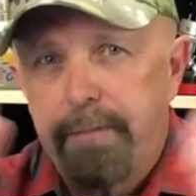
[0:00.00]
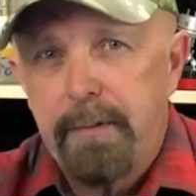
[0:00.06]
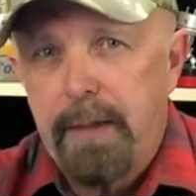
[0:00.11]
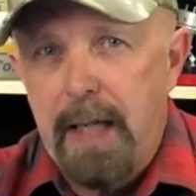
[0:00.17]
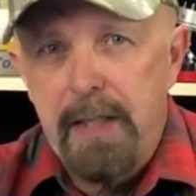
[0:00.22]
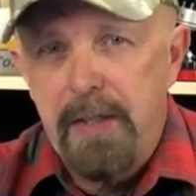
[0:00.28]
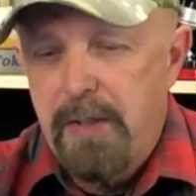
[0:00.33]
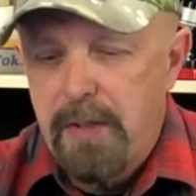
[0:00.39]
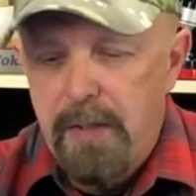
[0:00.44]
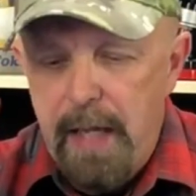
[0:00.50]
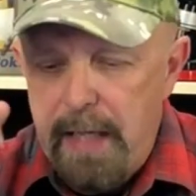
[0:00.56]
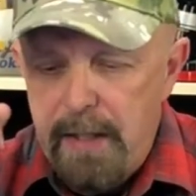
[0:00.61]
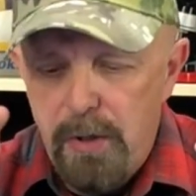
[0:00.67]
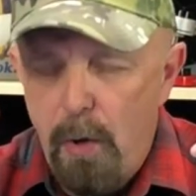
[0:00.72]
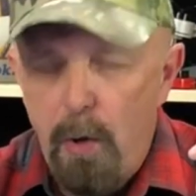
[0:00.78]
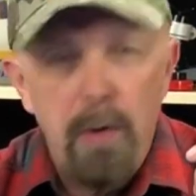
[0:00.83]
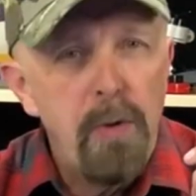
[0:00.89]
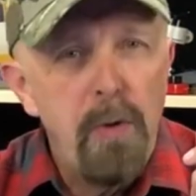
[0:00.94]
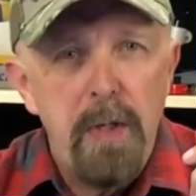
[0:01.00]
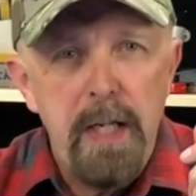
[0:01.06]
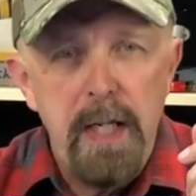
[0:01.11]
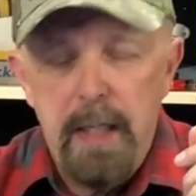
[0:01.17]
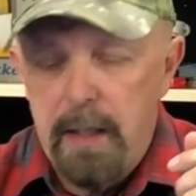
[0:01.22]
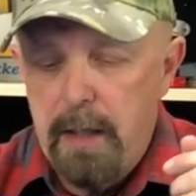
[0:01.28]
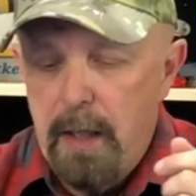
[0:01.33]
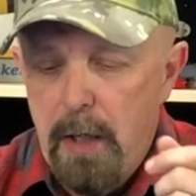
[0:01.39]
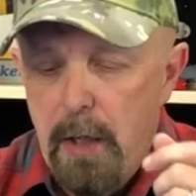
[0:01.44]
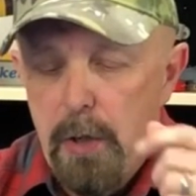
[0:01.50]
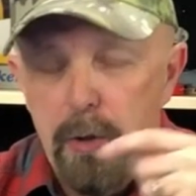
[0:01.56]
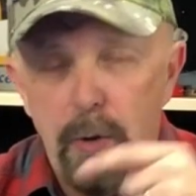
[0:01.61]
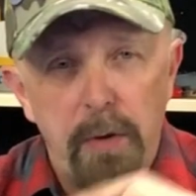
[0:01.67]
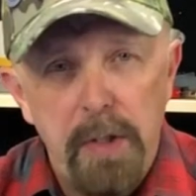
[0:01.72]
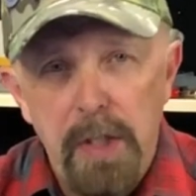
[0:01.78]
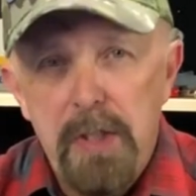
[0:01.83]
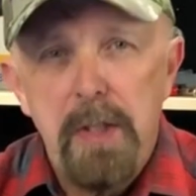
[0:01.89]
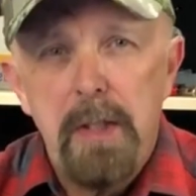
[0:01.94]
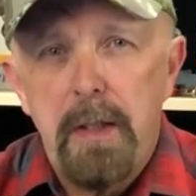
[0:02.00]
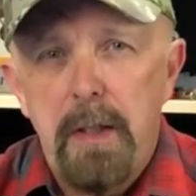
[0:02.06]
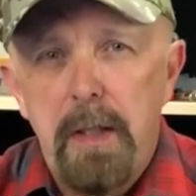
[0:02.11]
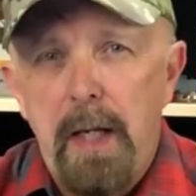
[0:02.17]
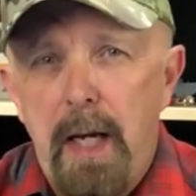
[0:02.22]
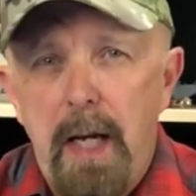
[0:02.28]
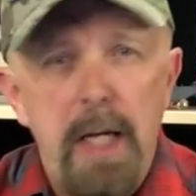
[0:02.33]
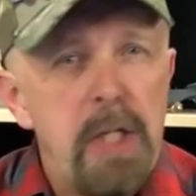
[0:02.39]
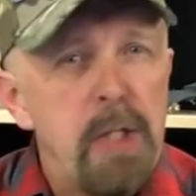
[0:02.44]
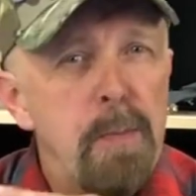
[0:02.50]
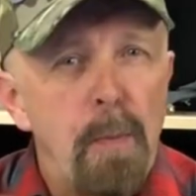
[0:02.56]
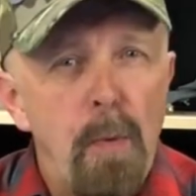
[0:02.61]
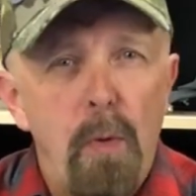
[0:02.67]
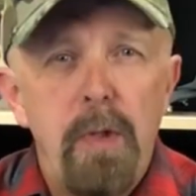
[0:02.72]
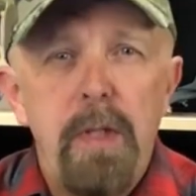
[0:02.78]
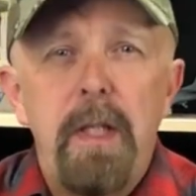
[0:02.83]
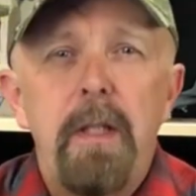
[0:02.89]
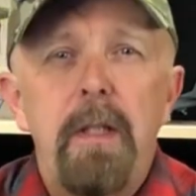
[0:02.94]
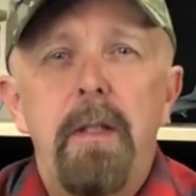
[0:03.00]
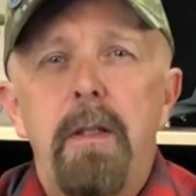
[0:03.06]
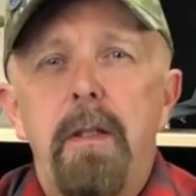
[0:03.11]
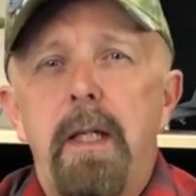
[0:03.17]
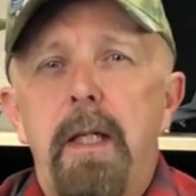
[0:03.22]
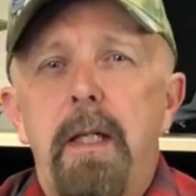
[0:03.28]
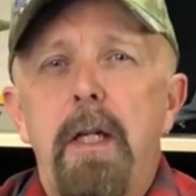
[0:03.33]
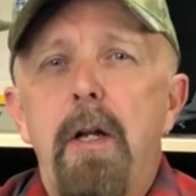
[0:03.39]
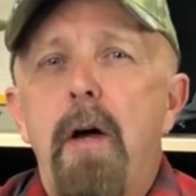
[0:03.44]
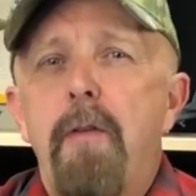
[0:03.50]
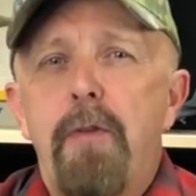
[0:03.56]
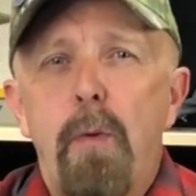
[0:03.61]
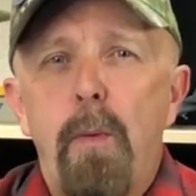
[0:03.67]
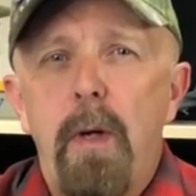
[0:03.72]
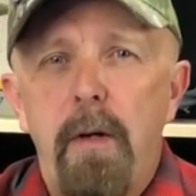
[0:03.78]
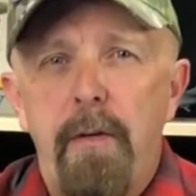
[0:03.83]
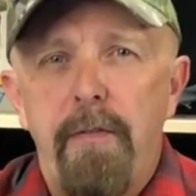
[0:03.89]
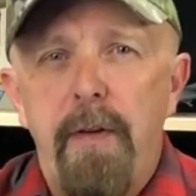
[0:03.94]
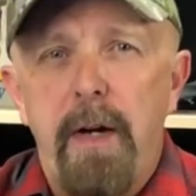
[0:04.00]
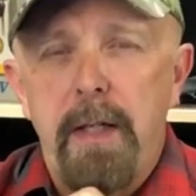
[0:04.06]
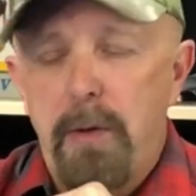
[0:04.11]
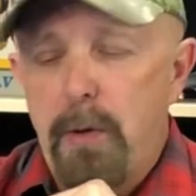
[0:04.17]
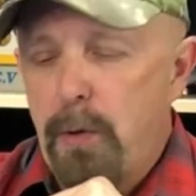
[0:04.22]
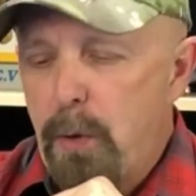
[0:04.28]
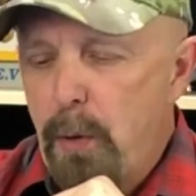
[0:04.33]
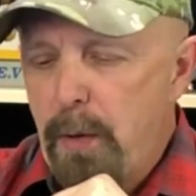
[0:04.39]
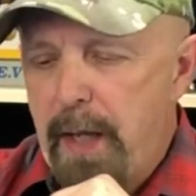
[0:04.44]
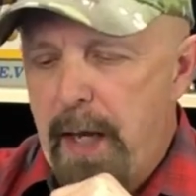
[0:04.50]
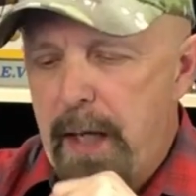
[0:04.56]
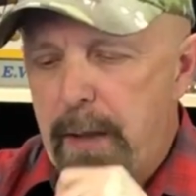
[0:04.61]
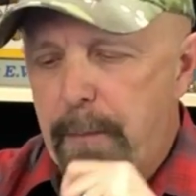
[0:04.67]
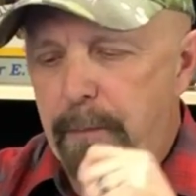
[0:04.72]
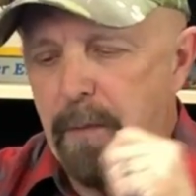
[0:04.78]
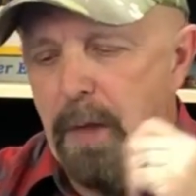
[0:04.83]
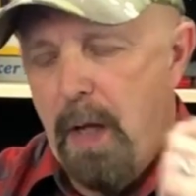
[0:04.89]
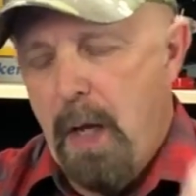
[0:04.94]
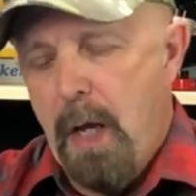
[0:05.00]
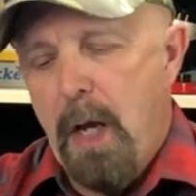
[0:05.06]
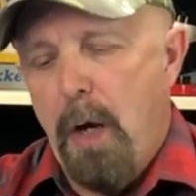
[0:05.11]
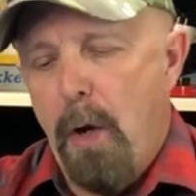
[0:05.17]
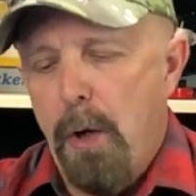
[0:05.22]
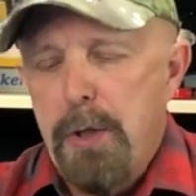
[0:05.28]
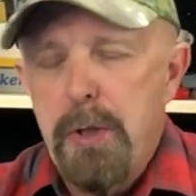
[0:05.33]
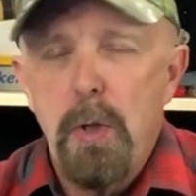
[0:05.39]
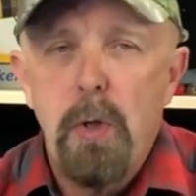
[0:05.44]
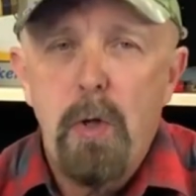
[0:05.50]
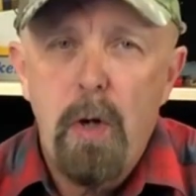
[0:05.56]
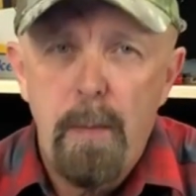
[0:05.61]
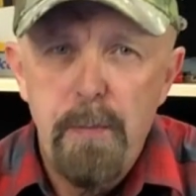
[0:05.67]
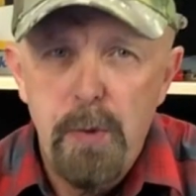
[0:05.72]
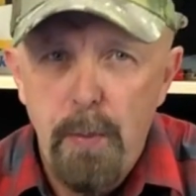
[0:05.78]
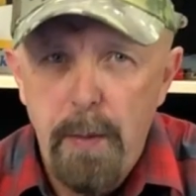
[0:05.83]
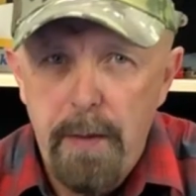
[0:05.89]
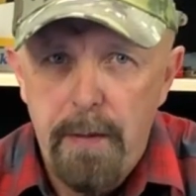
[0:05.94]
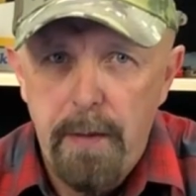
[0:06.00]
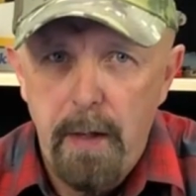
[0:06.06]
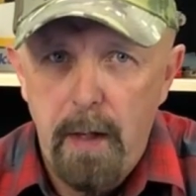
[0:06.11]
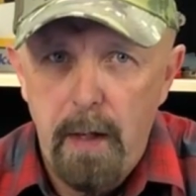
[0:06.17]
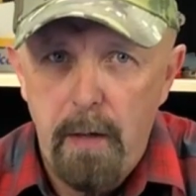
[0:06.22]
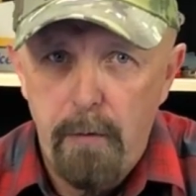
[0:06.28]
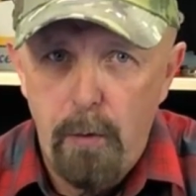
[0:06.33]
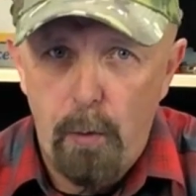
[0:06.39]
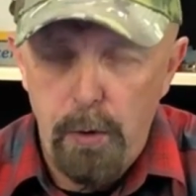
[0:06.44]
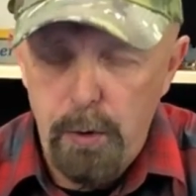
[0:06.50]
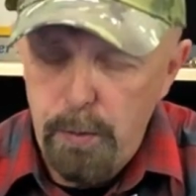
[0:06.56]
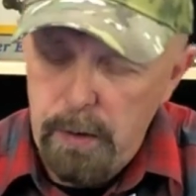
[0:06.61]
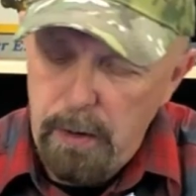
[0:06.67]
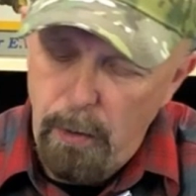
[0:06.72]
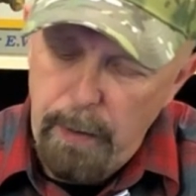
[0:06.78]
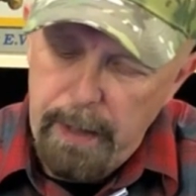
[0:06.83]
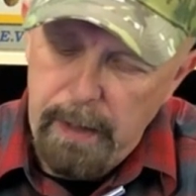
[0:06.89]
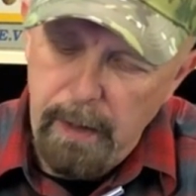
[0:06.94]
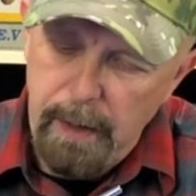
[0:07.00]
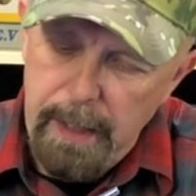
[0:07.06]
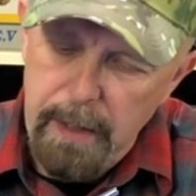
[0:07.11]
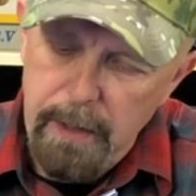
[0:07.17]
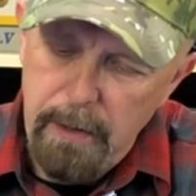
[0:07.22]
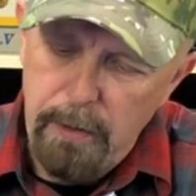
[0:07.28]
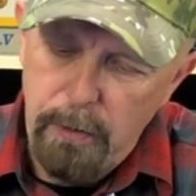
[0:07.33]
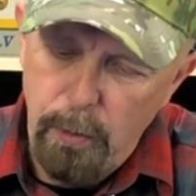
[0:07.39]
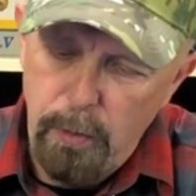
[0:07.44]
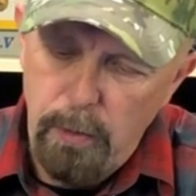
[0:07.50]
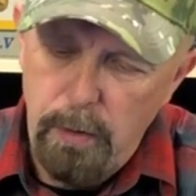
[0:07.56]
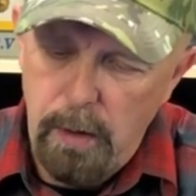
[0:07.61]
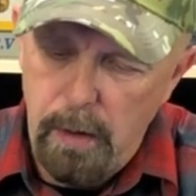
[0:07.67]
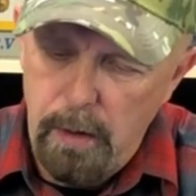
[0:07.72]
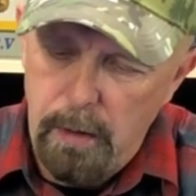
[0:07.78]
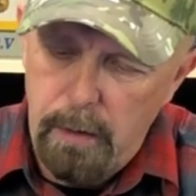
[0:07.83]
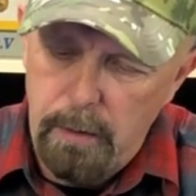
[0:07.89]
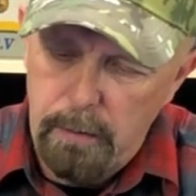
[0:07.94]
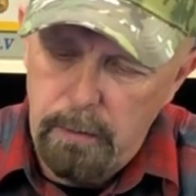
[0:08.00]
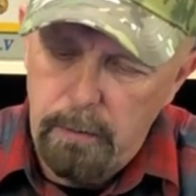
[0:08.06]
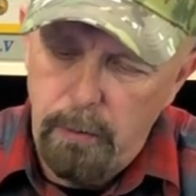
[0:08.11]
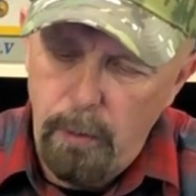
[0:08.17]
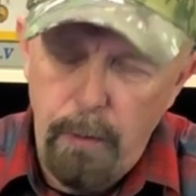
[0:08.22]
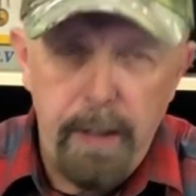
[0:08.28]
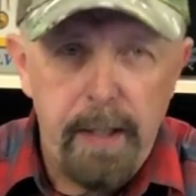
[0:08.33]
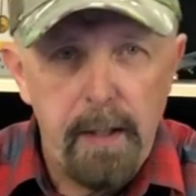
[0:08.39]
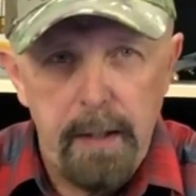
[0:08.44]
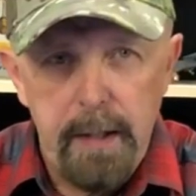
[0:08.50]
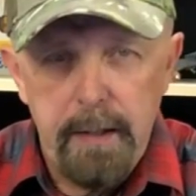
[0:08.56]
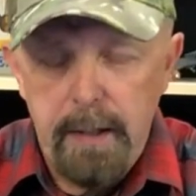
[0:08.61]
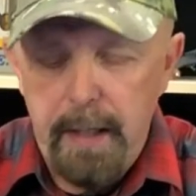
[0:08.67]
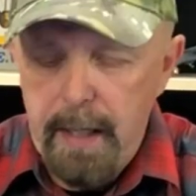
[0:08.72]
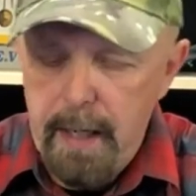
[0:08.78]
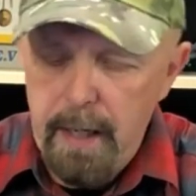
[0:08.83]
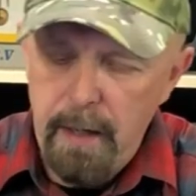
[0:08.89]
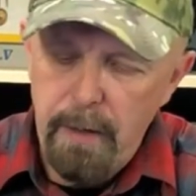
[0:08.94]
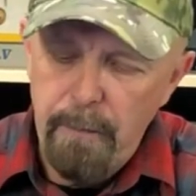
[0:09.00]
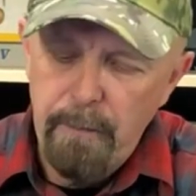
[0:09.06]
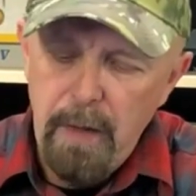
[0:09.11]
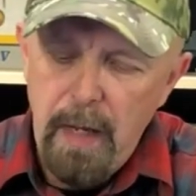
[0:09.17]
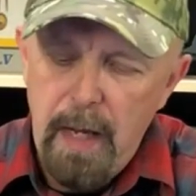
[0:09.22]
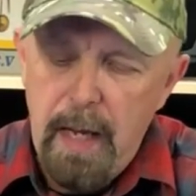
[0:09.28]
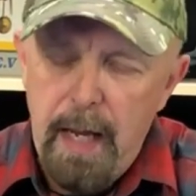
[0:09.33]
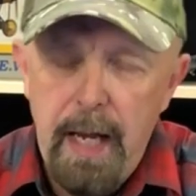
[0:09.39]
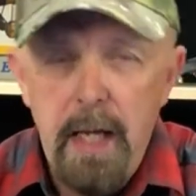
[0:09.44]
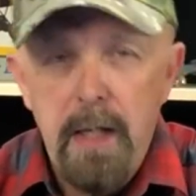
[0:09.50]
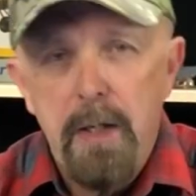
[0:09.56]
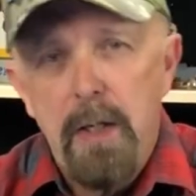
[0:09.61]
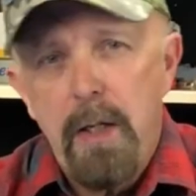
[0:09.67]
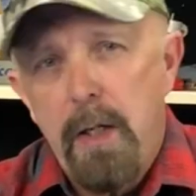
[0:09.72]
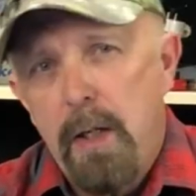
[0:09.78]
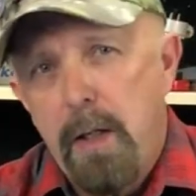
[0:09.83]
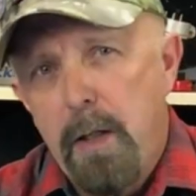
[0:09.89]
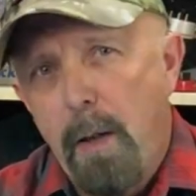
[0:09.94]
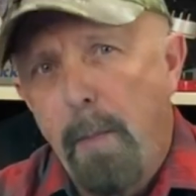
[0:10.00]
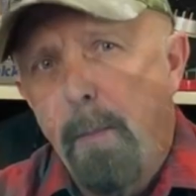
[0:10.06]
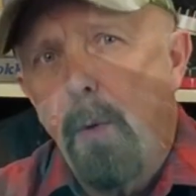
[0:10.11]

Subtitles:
that's all you need. So this little guy is more than enough qualified to do that. Also comes with, of course, with a regulator to regulate the air, and a